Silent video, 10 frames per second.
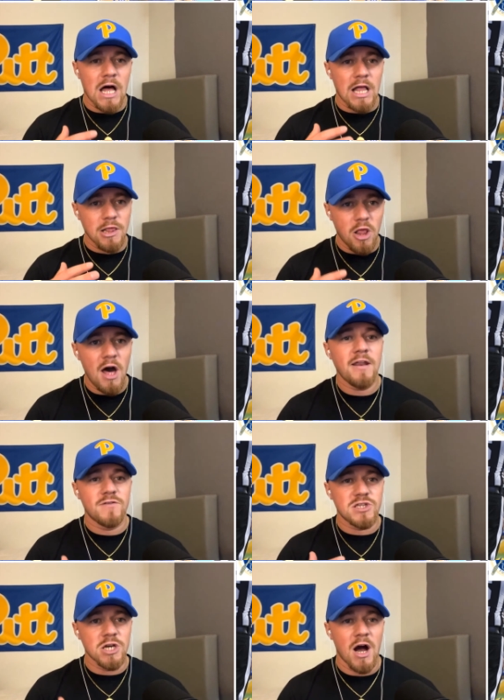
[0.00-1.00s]
A lot
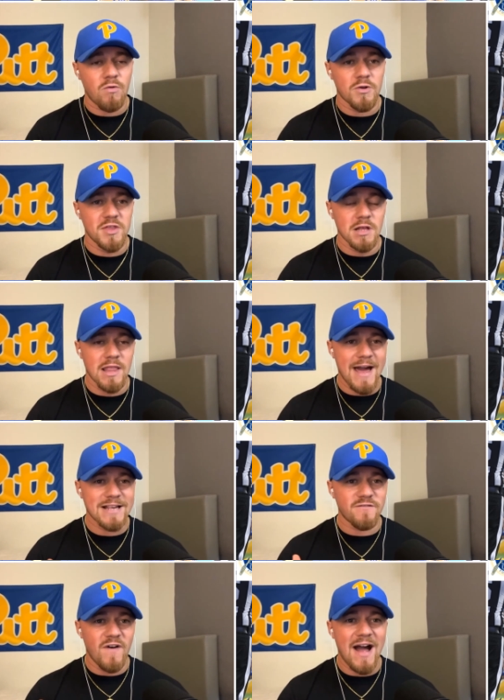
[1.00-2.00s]
of talk within the
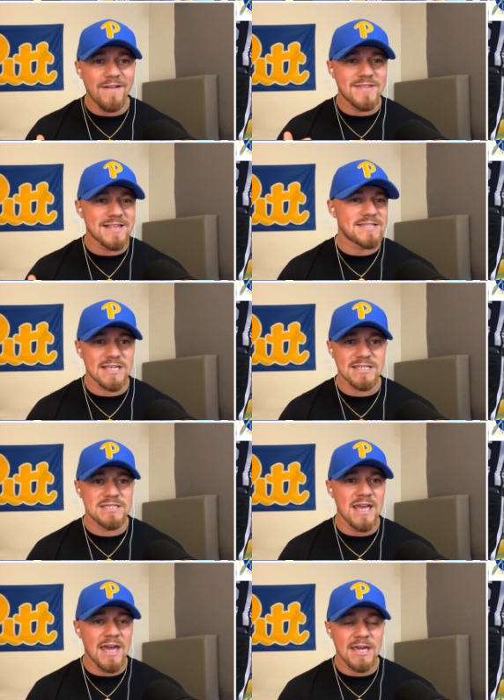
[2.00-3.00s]
last five to six
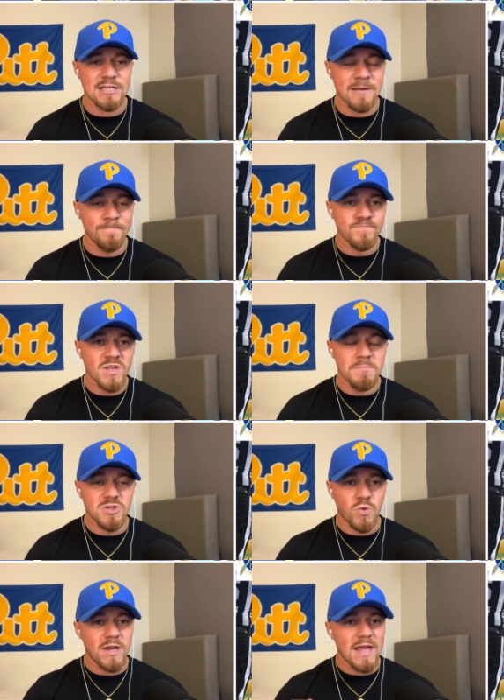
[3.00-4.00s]
days
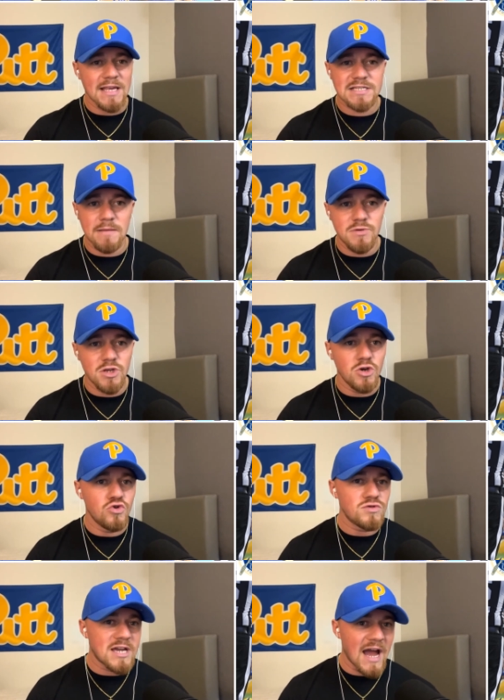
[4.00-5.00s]
between
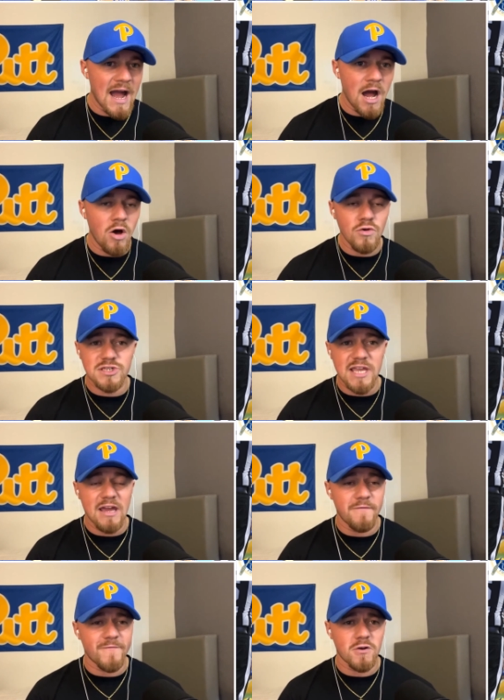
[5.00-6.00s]
SMU, Cal,
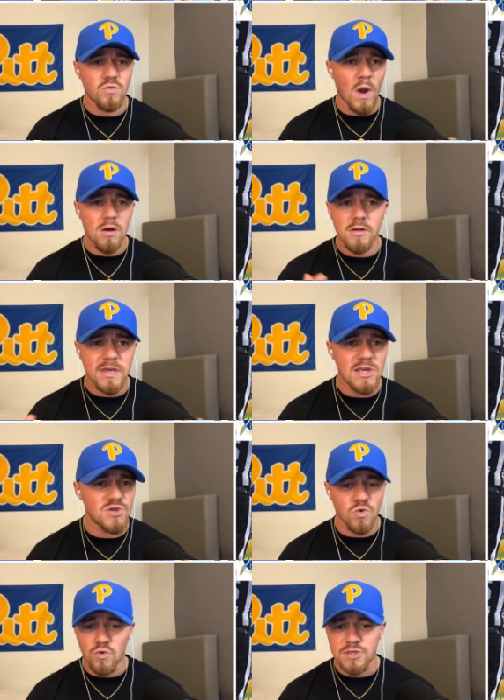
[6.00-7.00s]
Stanford. Where are these
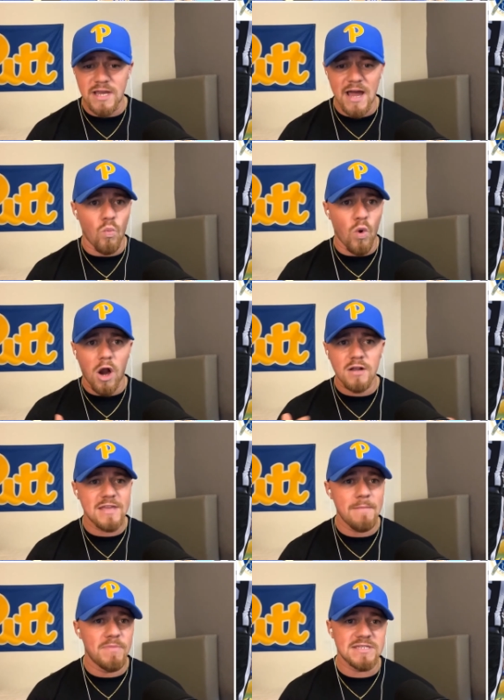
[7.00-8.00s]
schools at? Where could
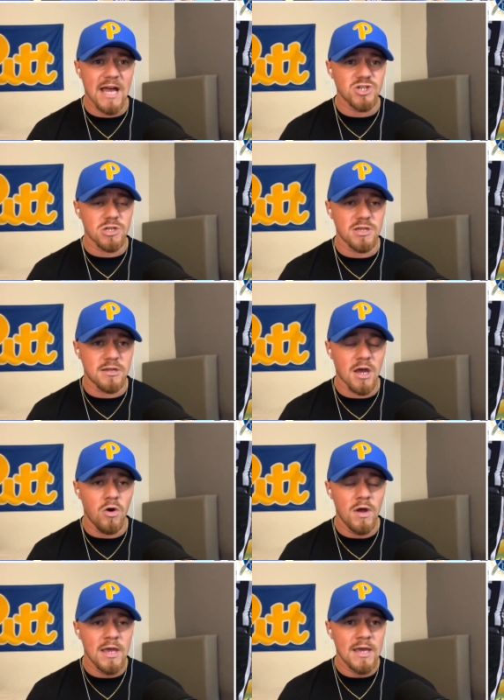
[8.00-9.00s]
they potentially
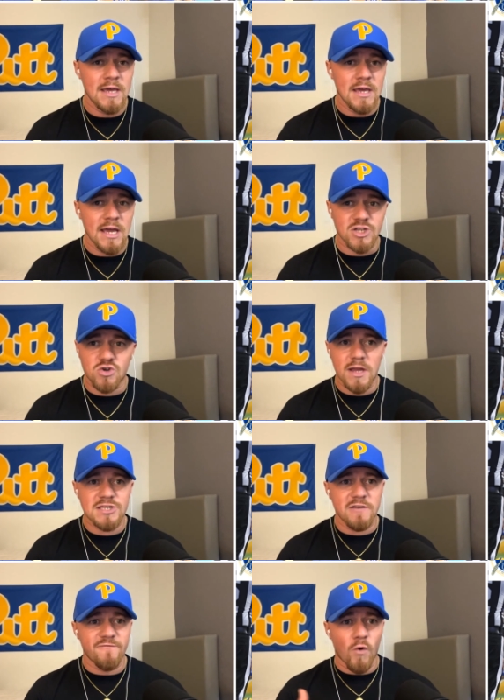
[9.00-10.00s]
go? It's
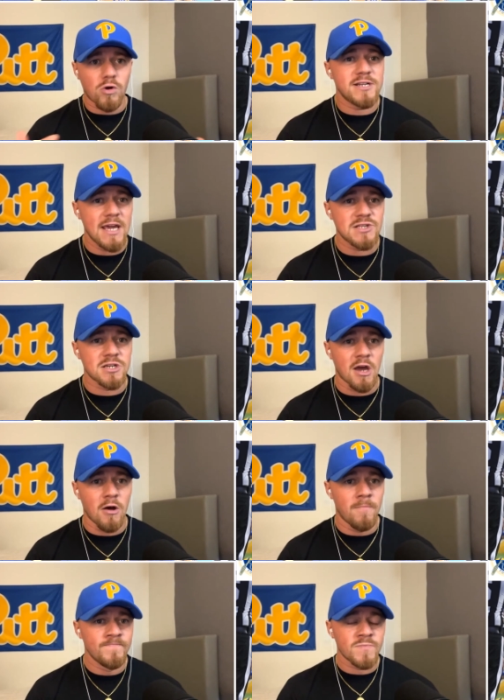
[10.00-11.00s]
crazy. Four days
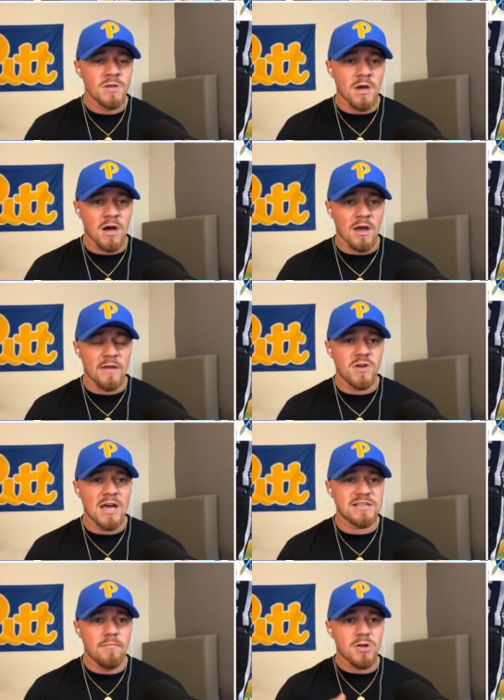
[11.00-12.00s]
ago, uh, if you
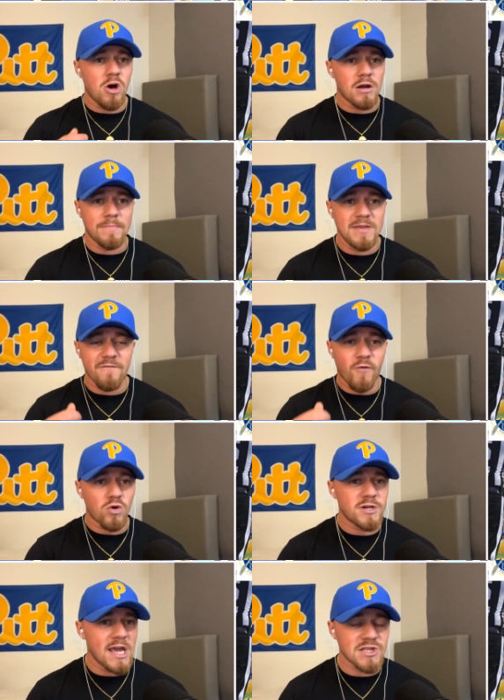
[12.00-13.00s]
guys haven't been caught up yet,
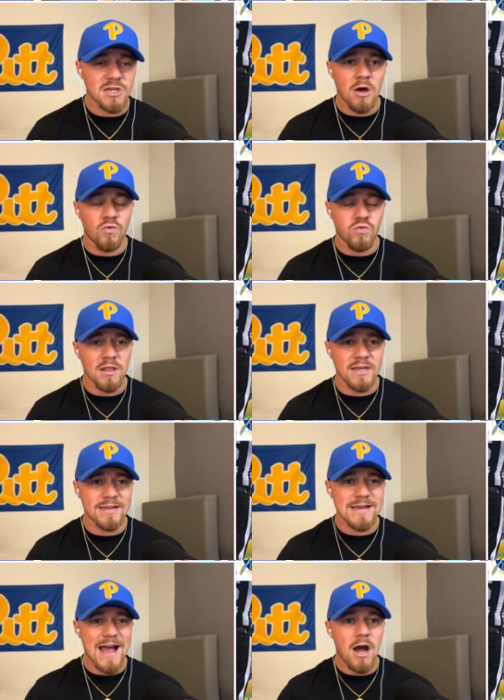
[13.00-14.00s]
four days ago,
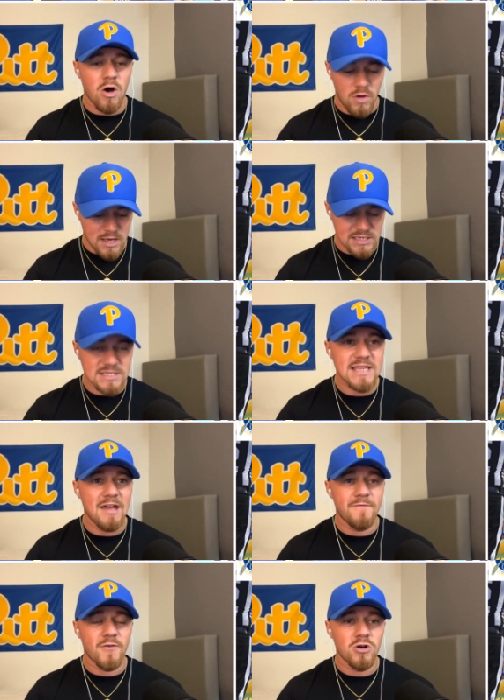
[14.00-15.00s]
really, Cal,
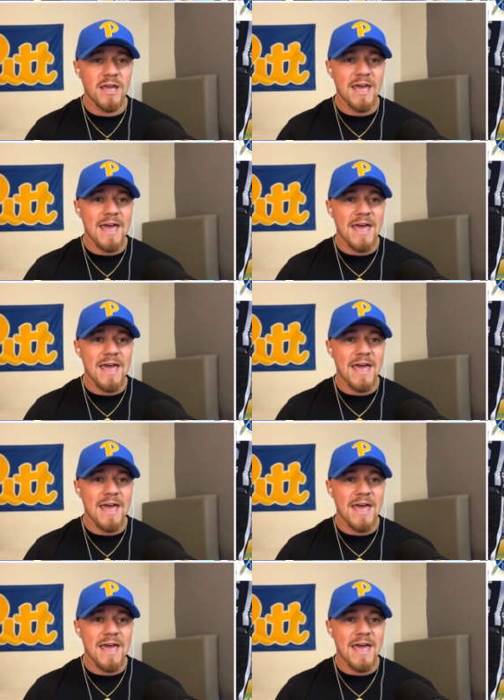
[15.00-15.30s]
Stanford,